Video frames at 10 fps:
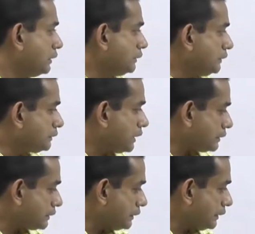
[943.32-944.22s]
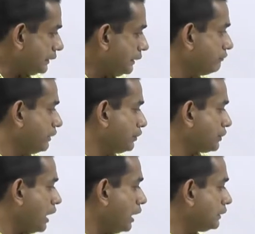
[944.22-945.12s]
Adjusting events
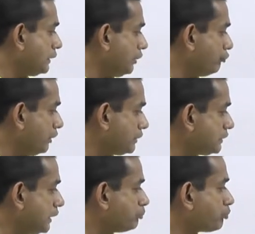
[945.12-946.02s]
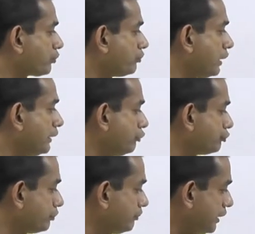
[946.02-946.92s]
are the events that provide
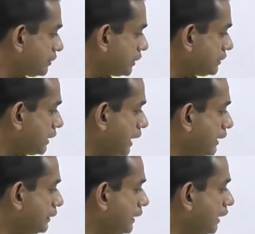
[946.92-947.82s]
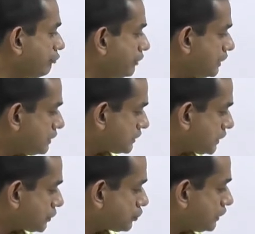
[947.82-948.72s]
informations and
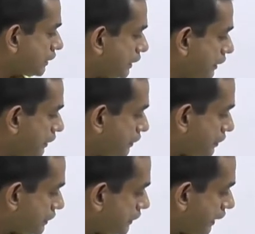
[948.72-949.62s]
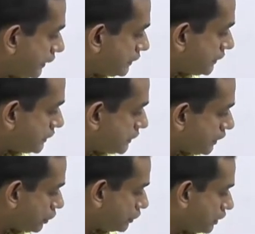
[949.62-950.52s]
evidences to the conditions that
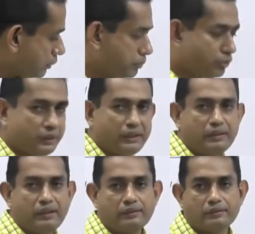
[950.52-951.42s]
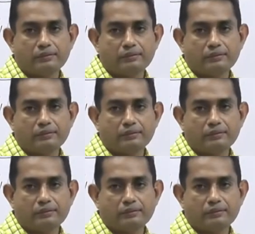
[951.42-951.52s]
existed on the reporting date.